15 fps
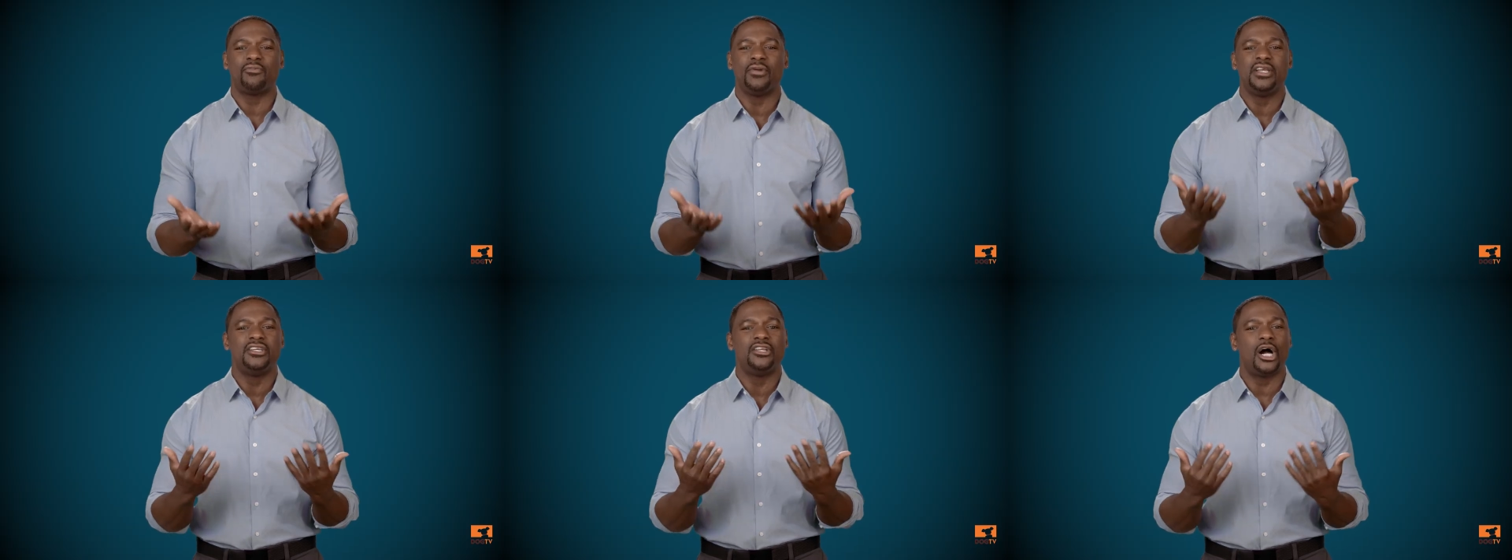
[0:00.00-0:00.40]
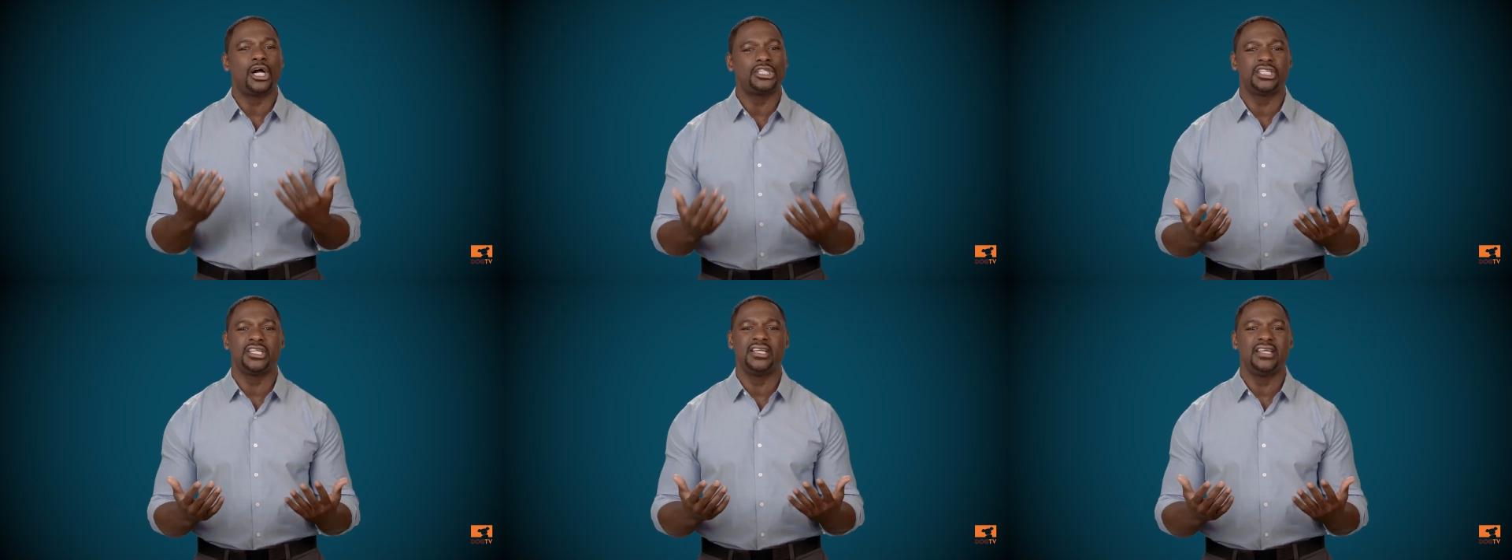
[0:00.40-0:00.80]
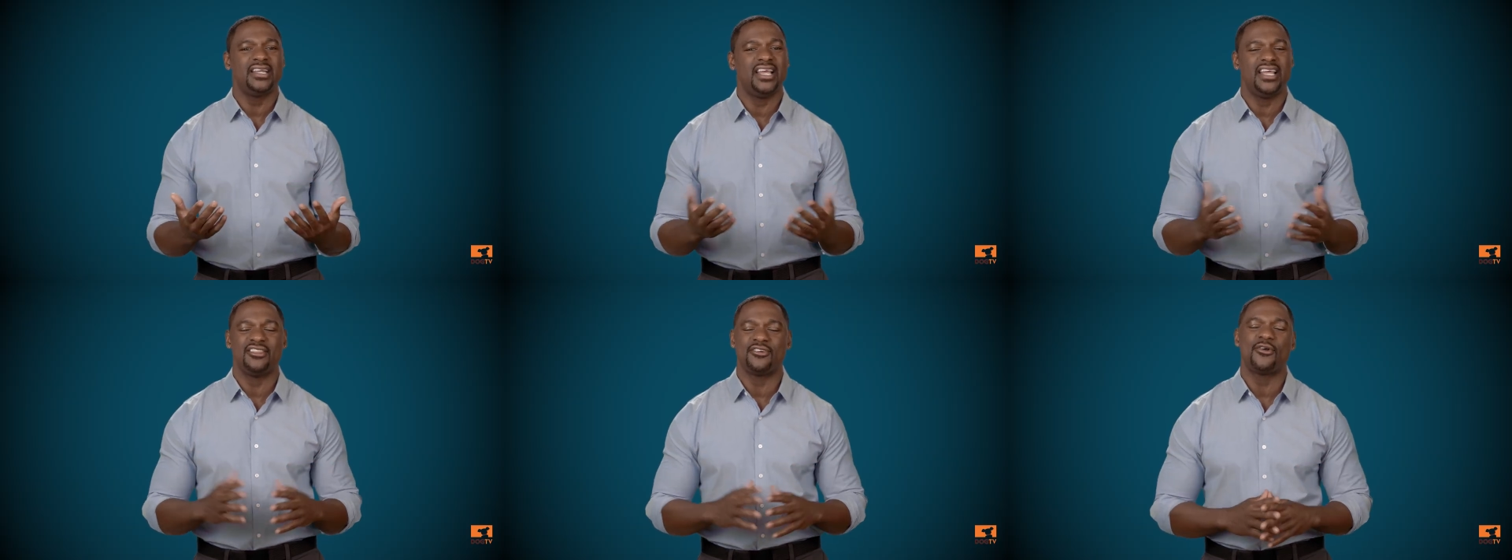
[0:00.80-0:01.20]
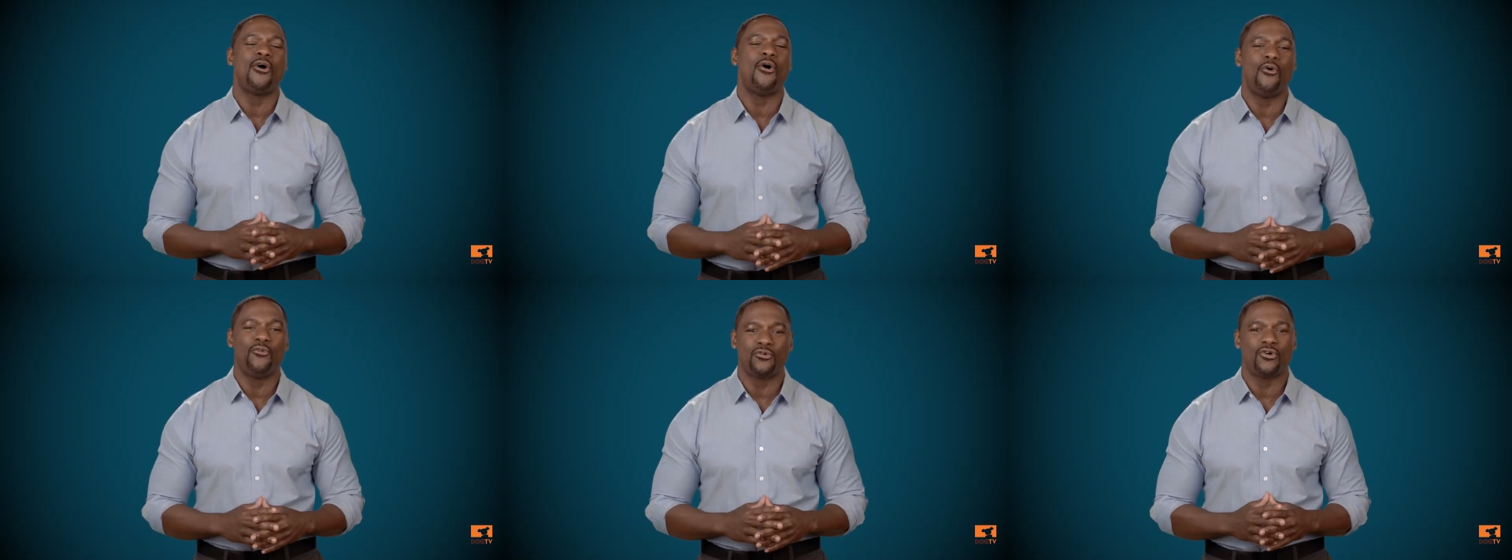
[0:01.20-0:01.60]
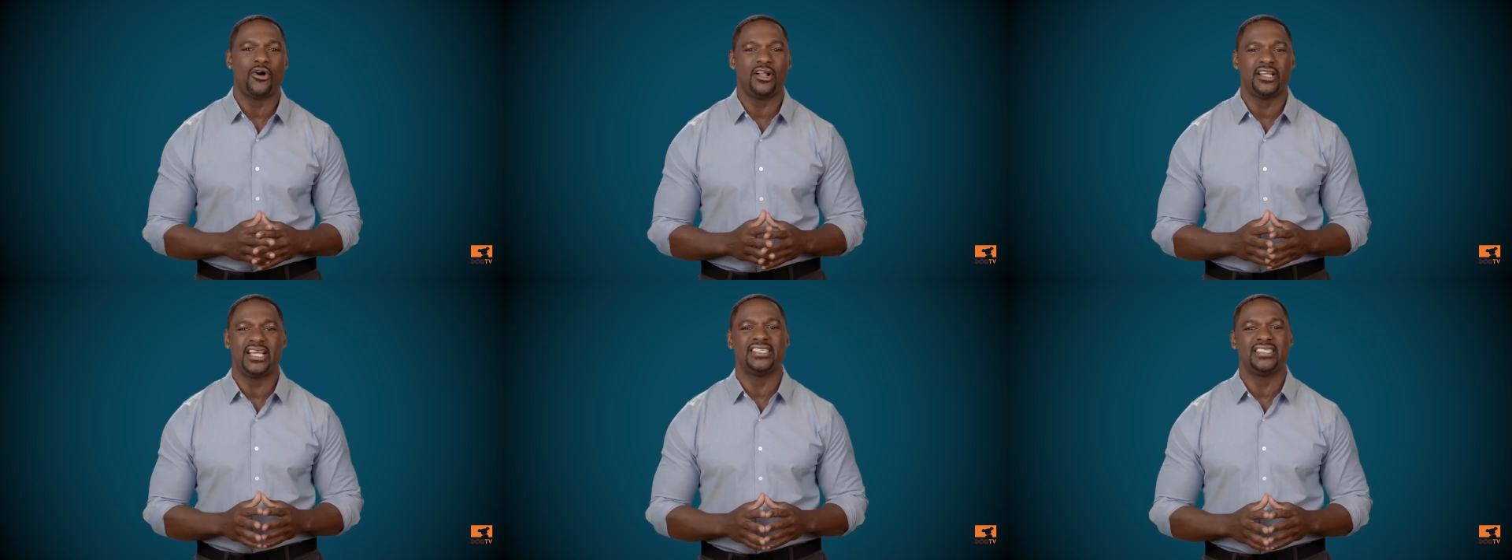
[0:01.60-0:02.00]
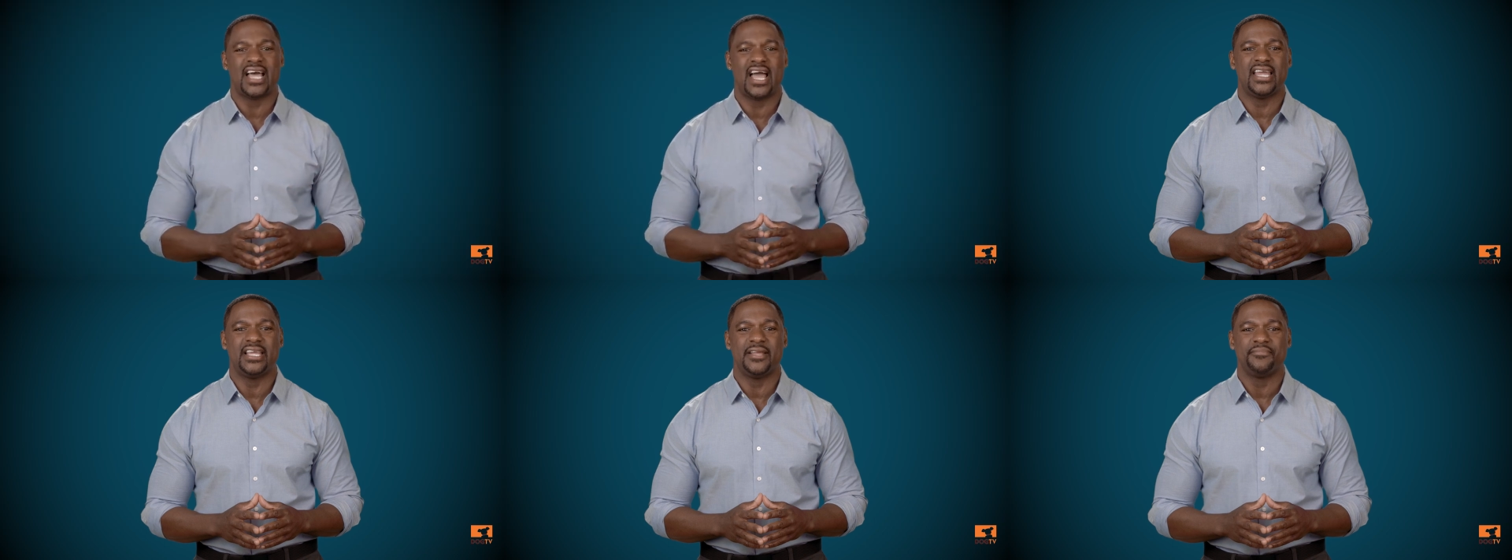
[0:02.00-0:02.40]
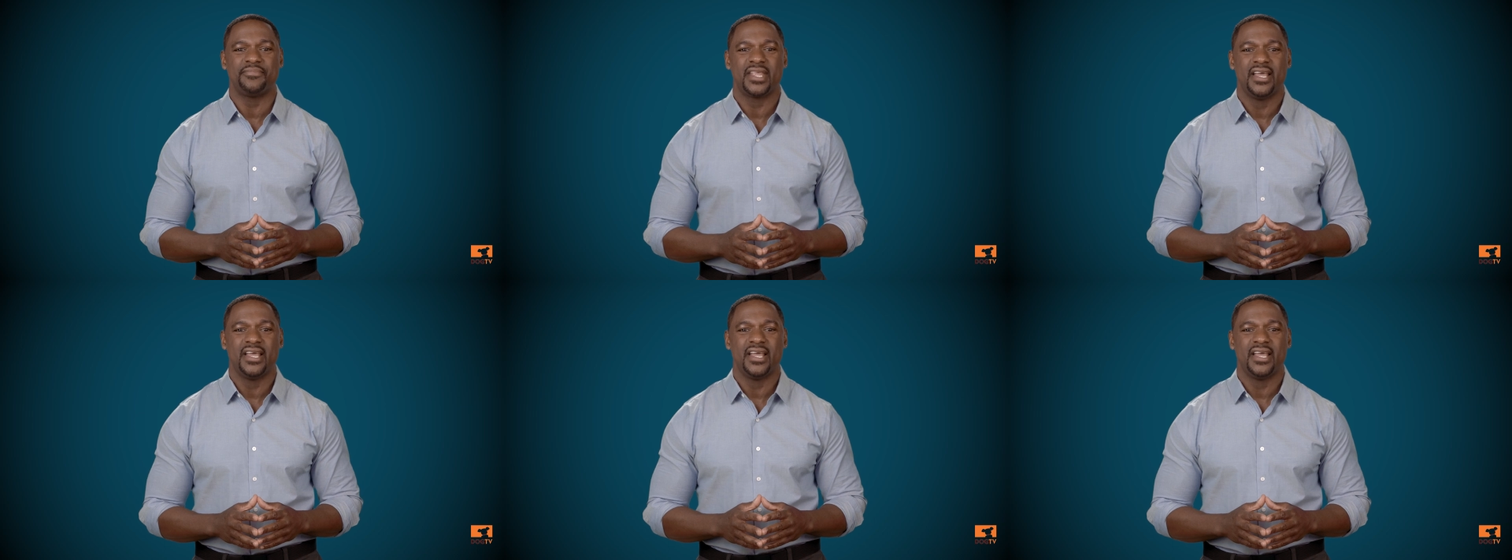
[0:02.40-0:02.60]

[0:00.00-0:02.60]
a reduction in their overall anxiety.